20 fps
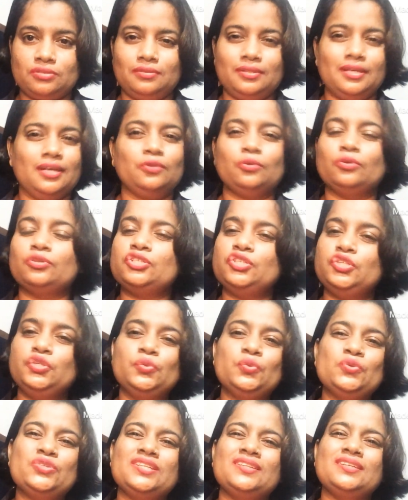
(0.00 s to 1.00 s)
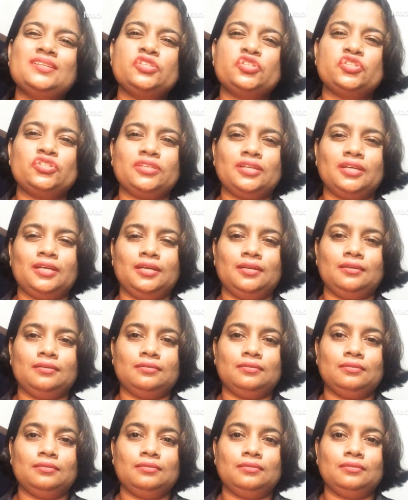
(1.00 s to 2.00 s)
They are not using the shed.
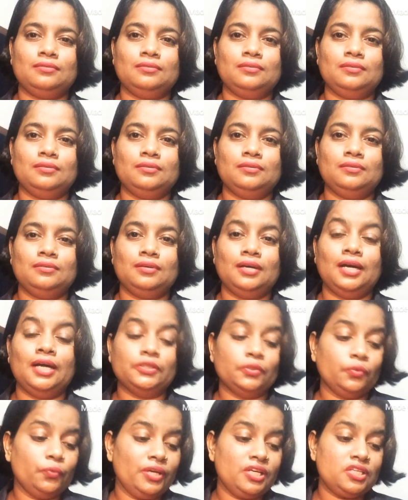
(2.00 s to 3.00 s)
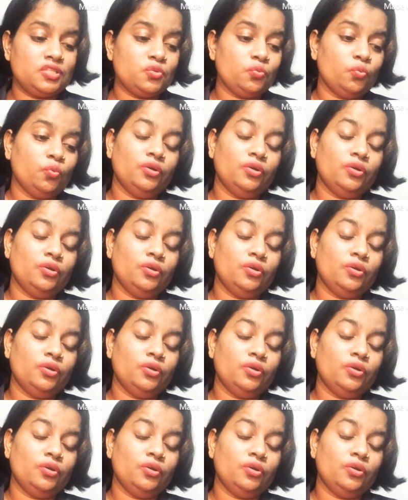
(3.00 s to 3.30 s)
Otherwise,